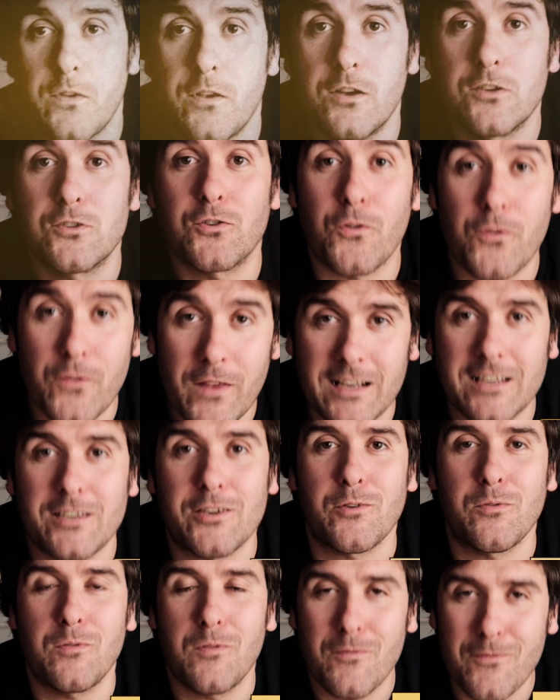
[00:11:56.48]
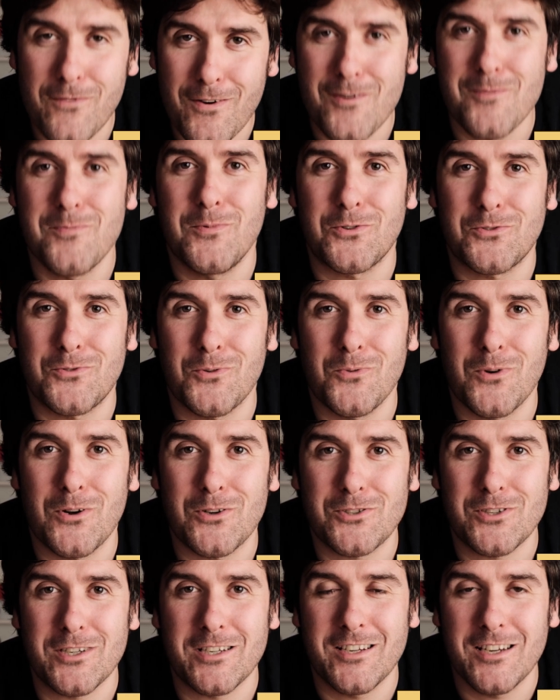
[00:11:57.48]
So thank you very much for
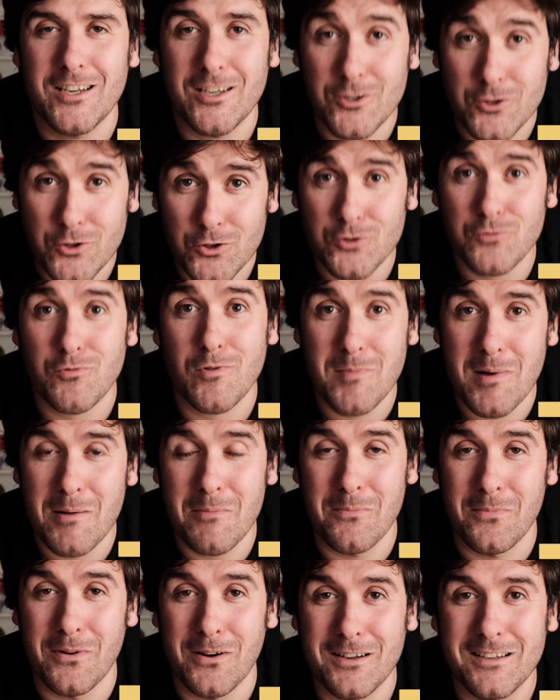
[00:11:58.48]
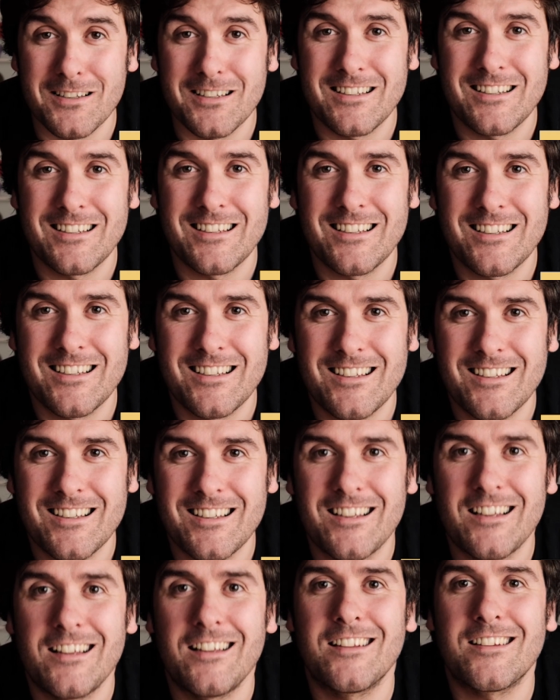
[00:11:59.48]
watching, and just remember,
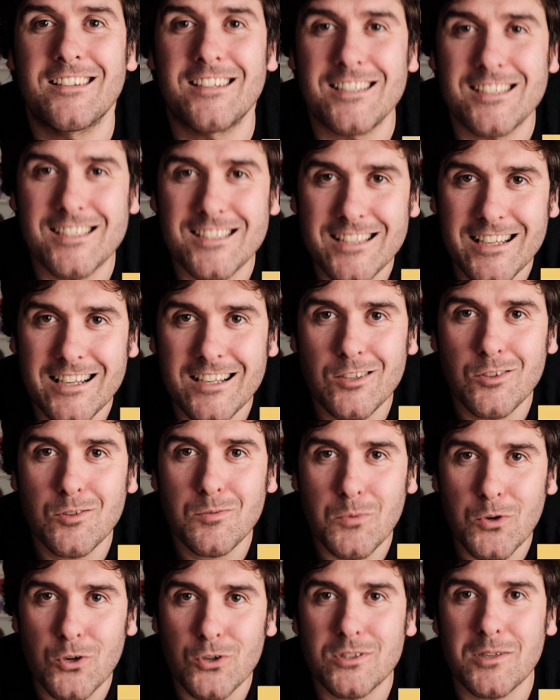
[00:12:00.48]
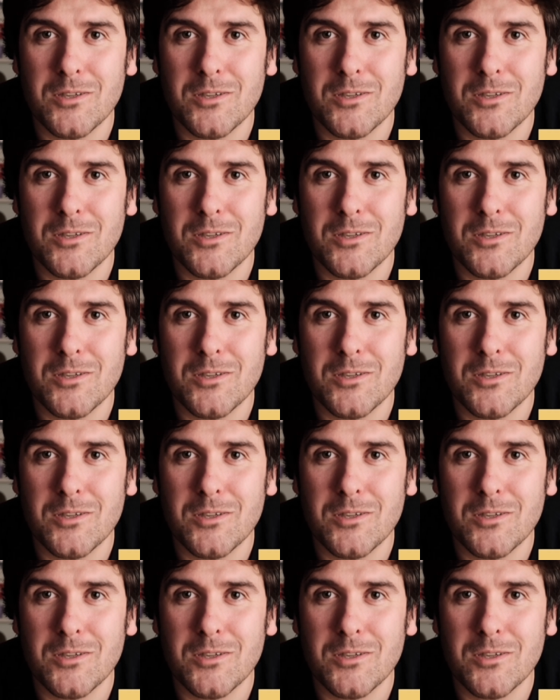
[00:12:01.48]
the single most